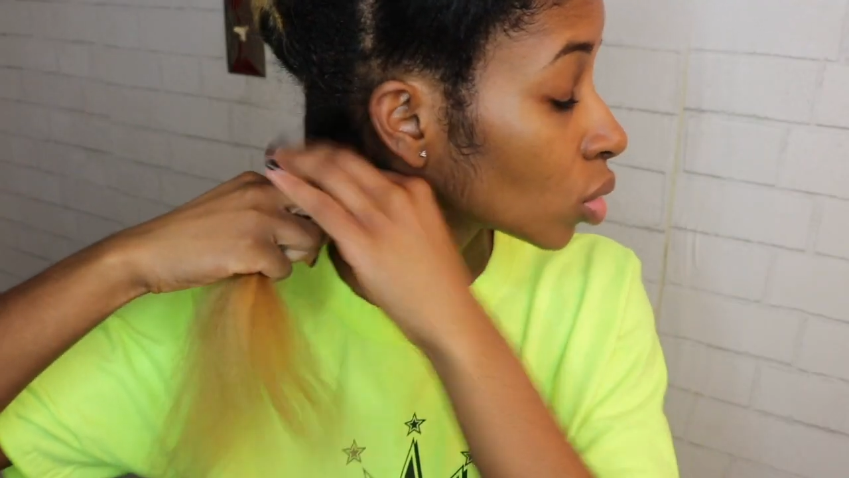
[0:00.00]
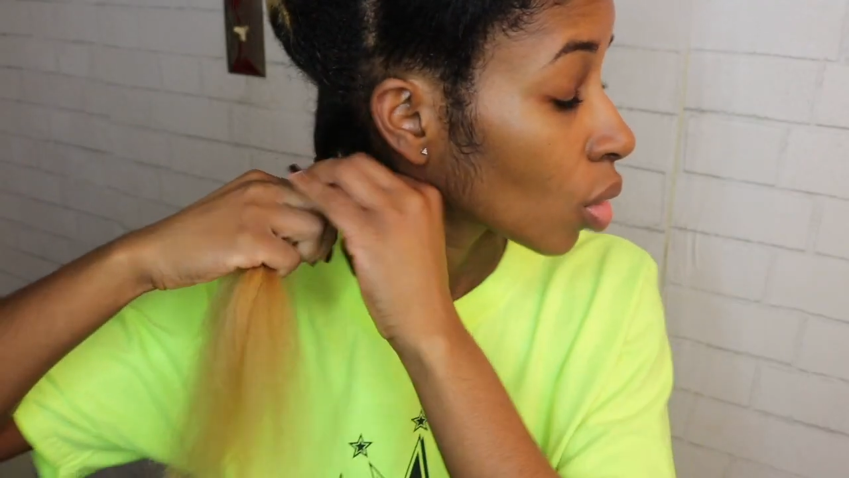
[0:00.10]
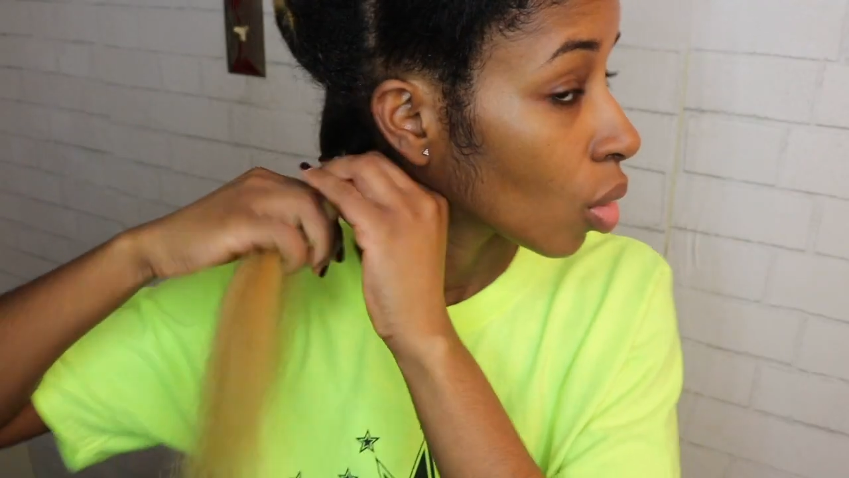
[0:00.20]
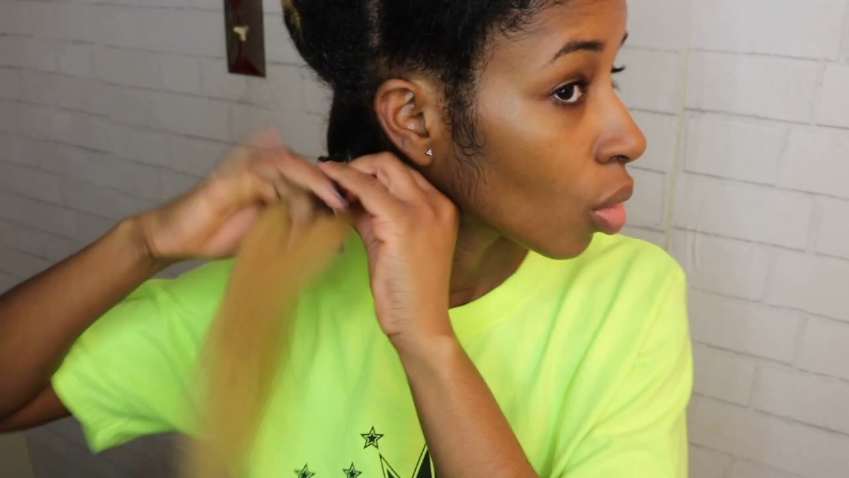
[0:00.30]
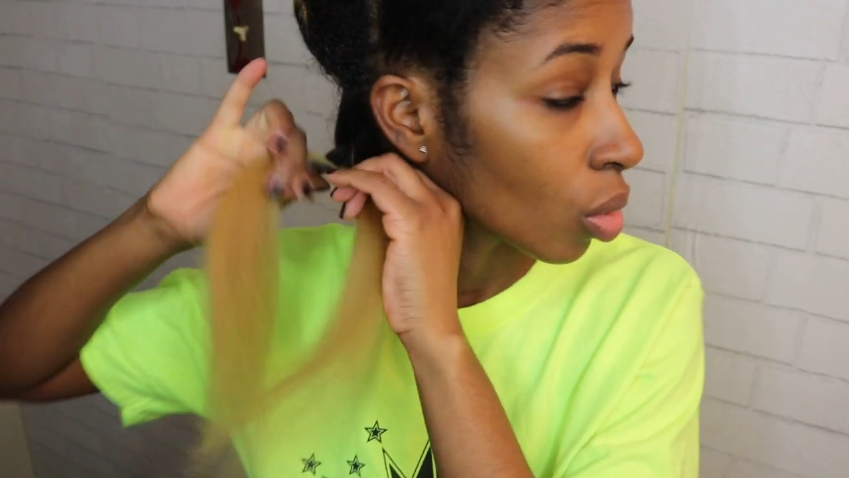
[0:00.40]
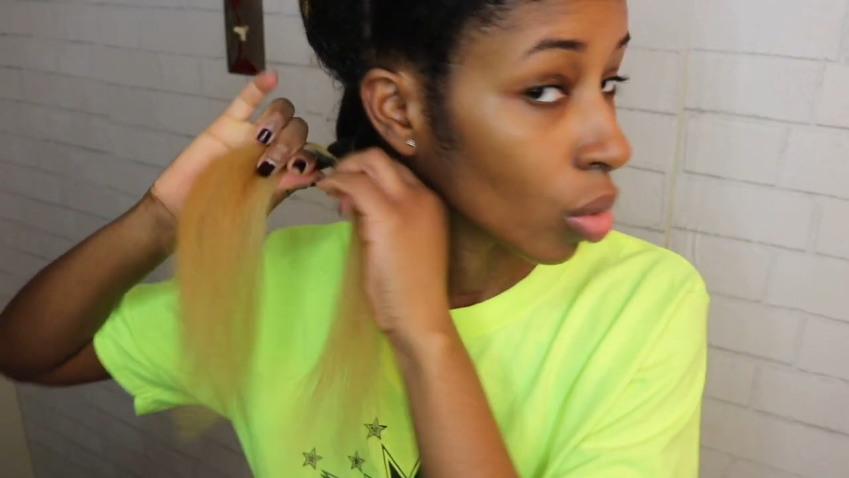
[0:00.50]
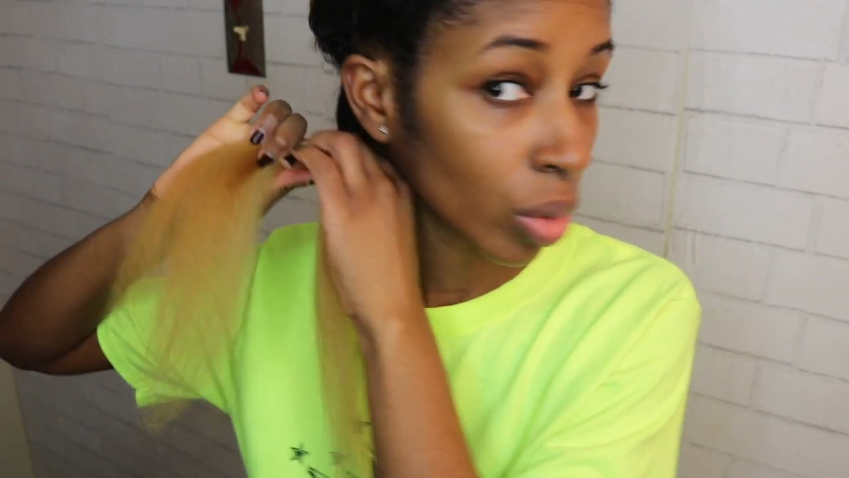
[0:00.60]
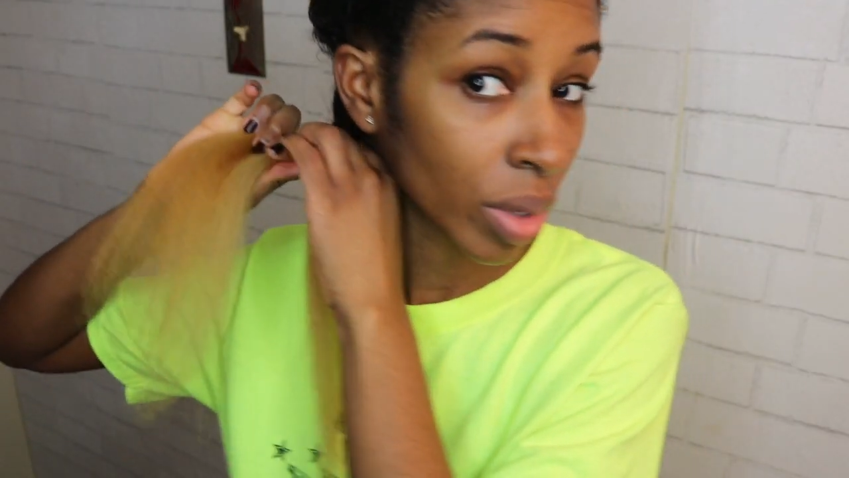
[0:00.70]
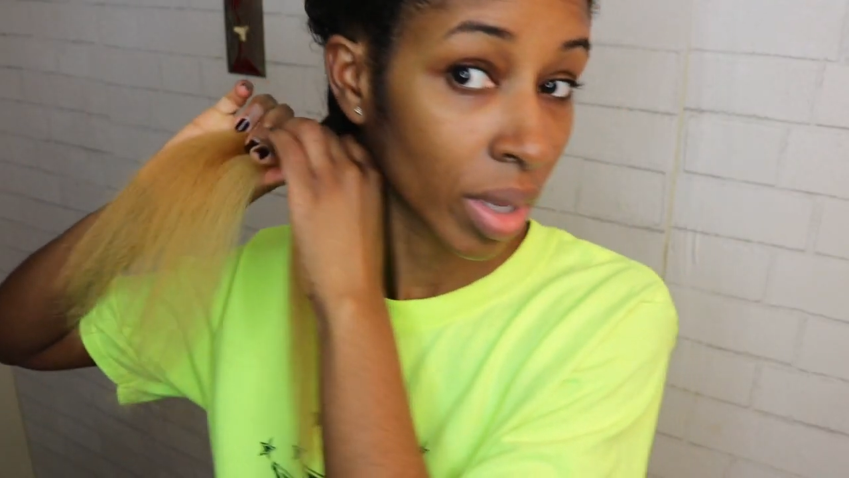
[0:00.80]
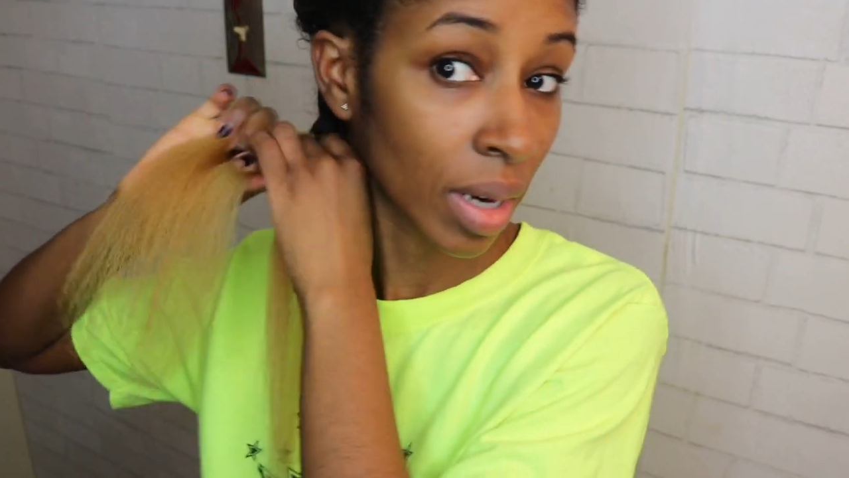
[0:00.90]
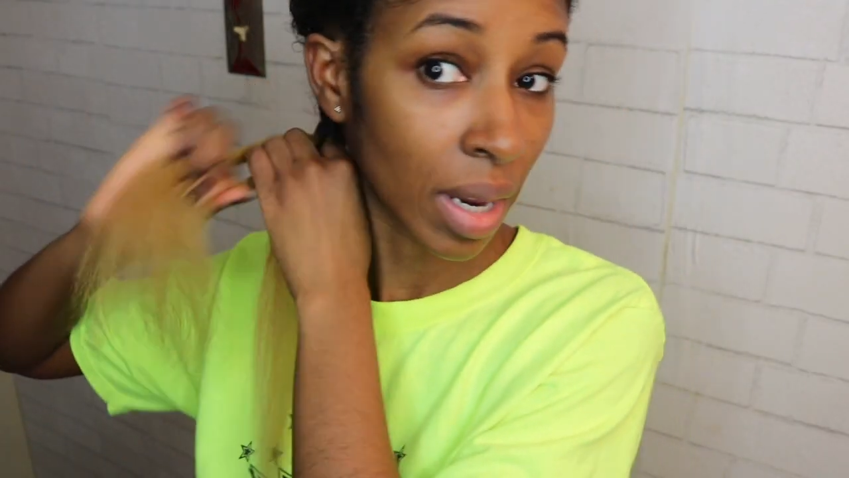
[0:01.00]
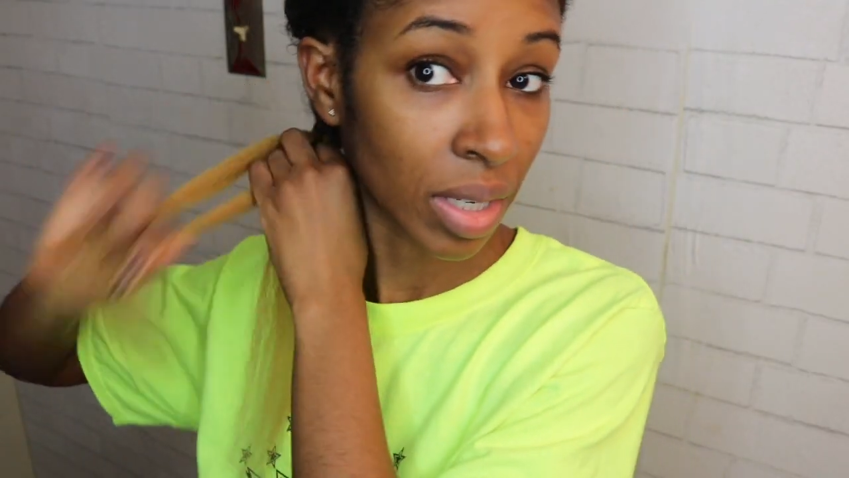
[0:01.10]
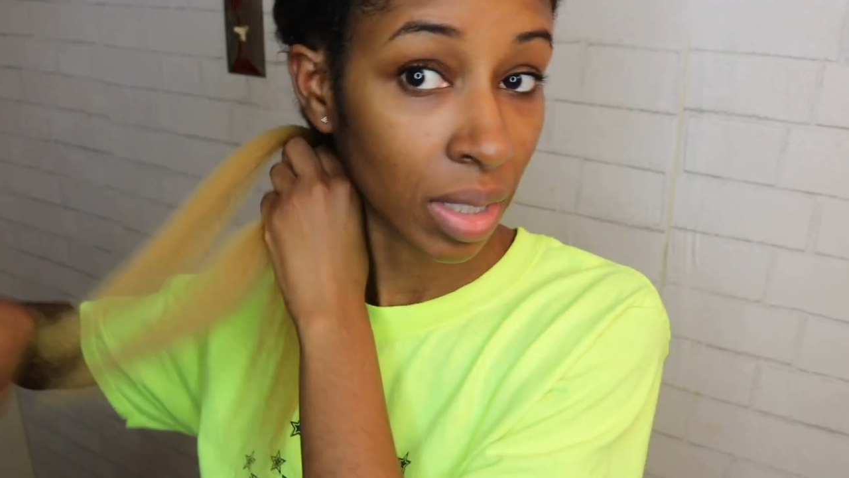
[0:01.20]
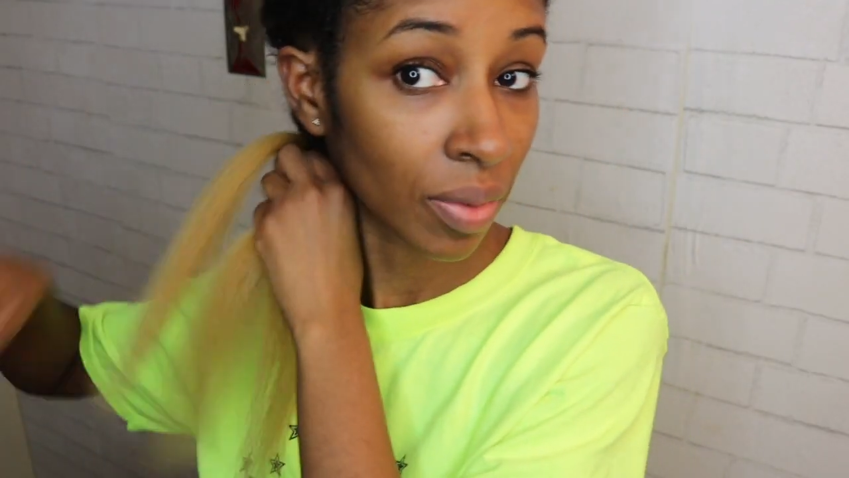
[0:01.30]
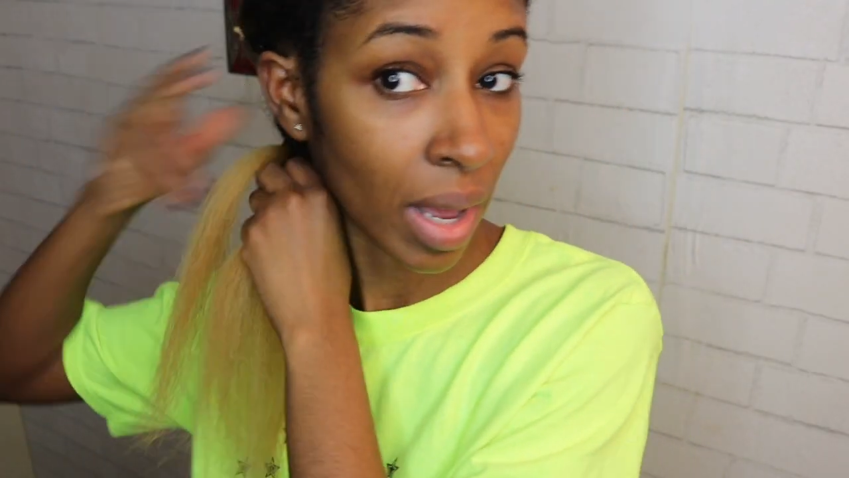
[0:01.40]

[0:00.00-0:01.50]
So then I just